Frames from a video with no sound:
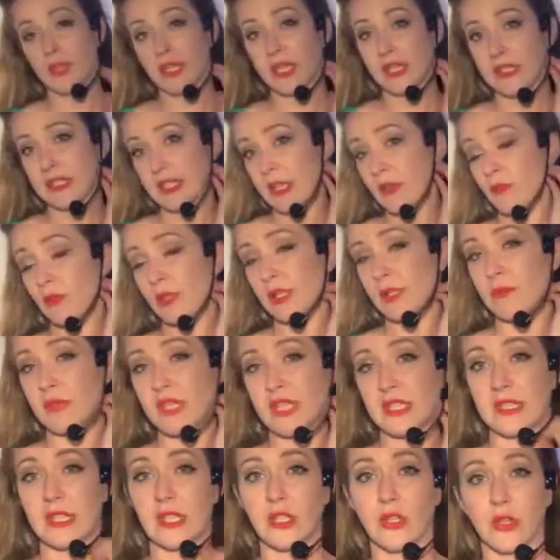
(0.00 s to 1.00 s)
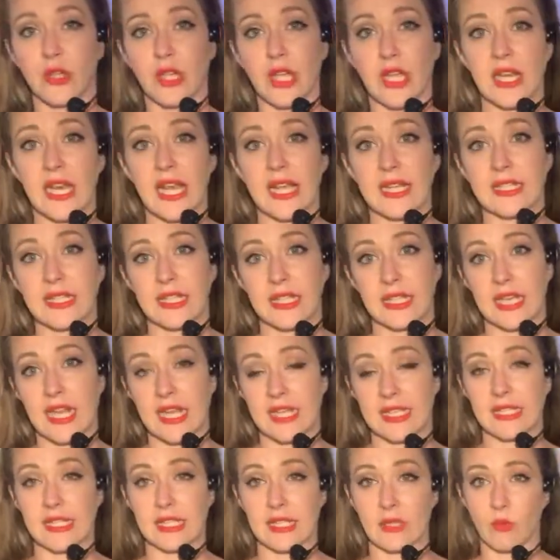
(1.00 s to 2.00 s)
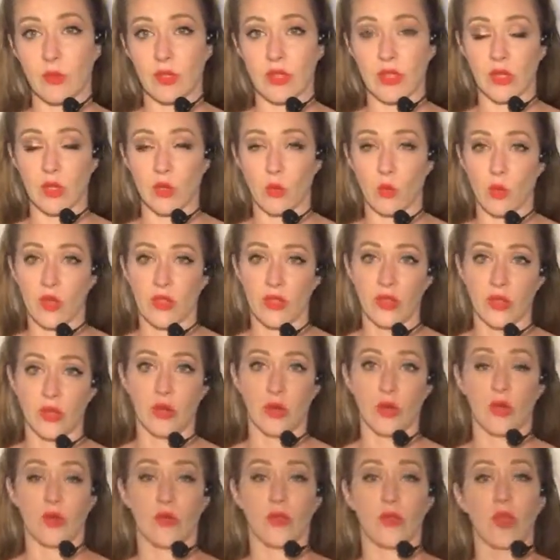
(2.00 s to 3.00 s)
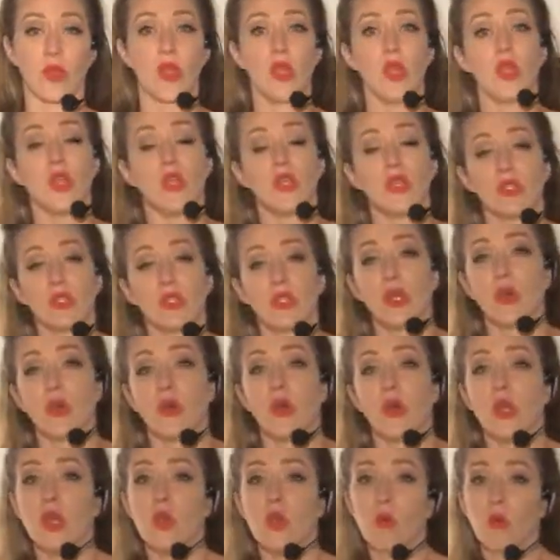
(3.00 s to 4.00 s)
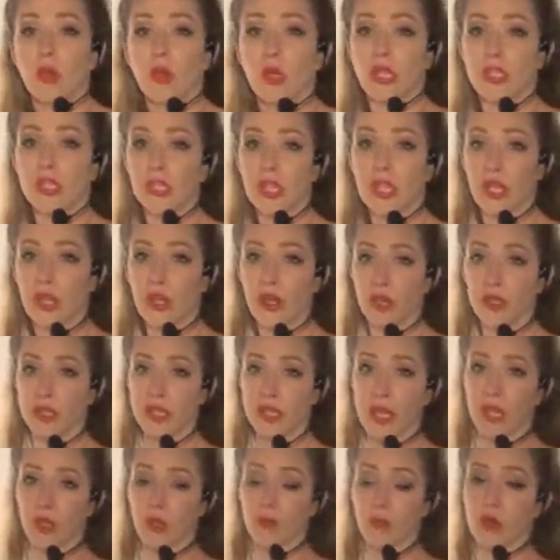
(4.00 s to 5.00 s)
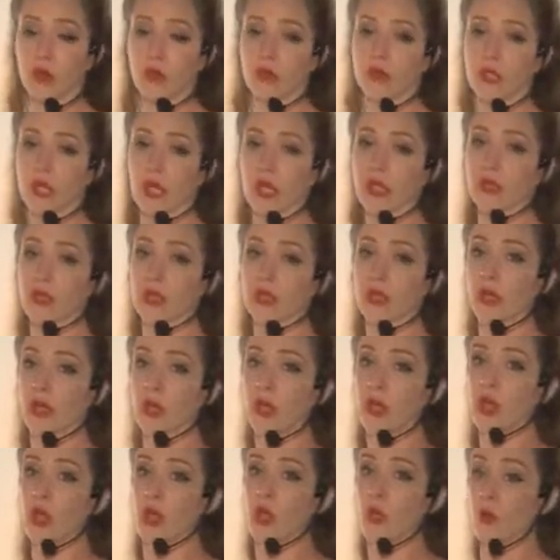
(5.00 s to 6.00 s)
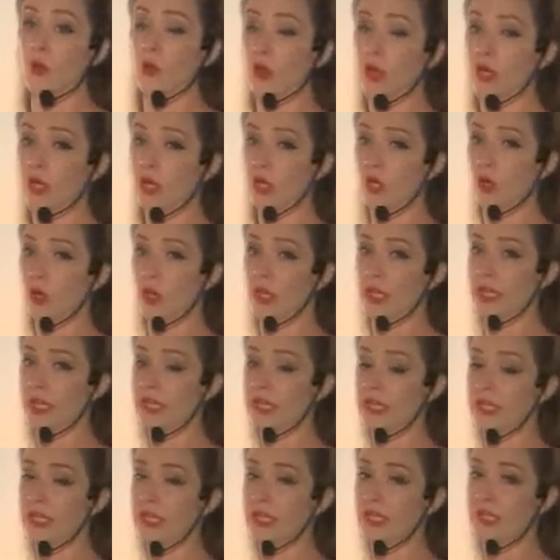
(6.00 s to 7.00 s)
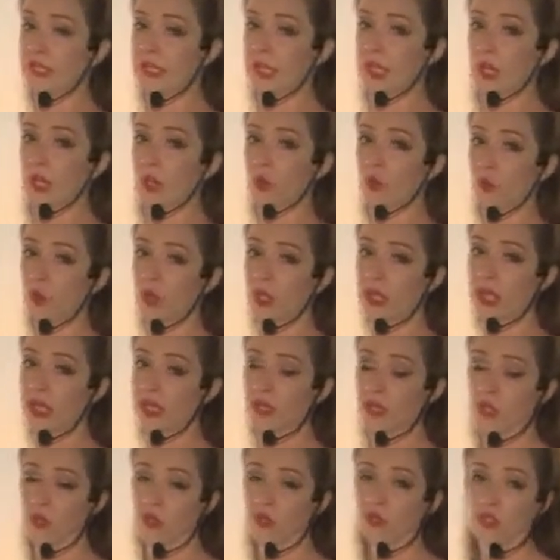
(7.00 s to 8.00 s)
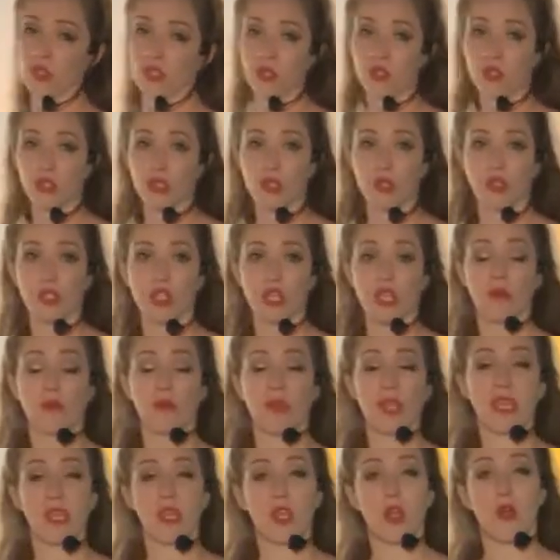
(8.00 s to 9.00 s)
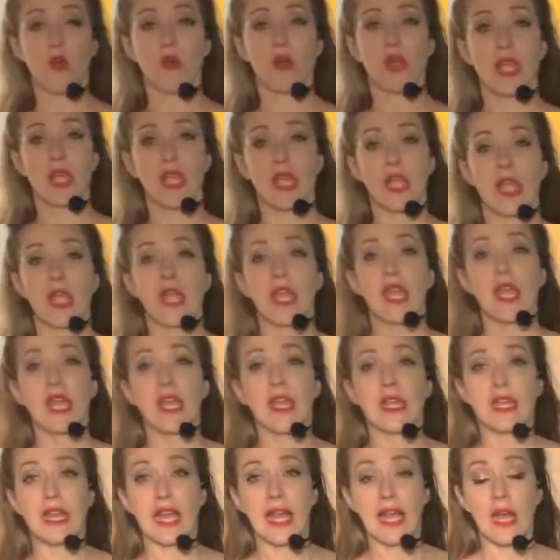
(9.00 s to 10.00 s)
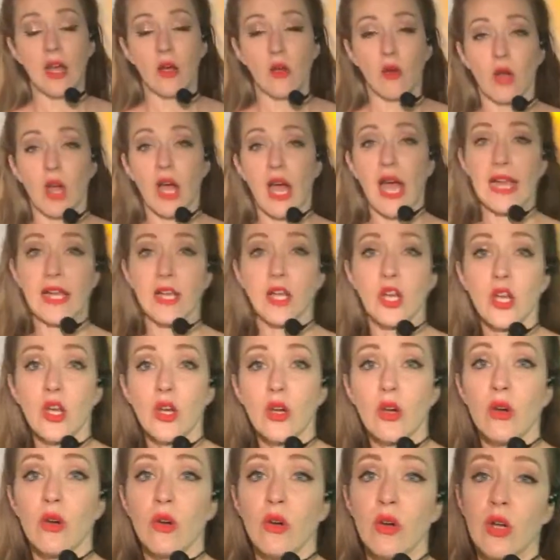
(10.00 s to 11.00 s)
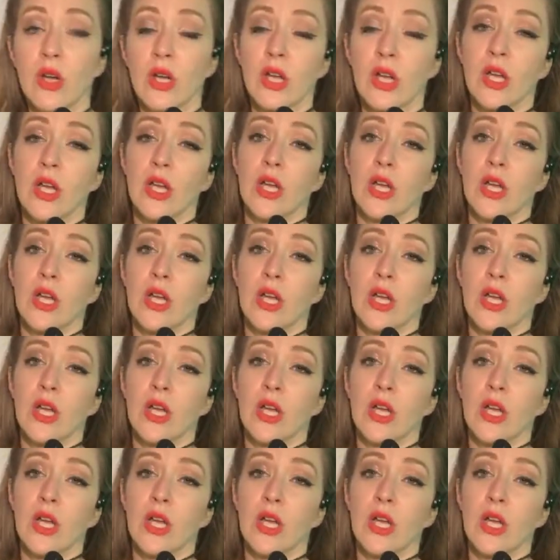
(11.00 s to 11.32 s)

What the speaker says: because that really means that you're connecting nicely with the earth. So we're going to tuck our tailbones under, we're going to go like this, we're going to get those choo-choo shimmy going. Now, I know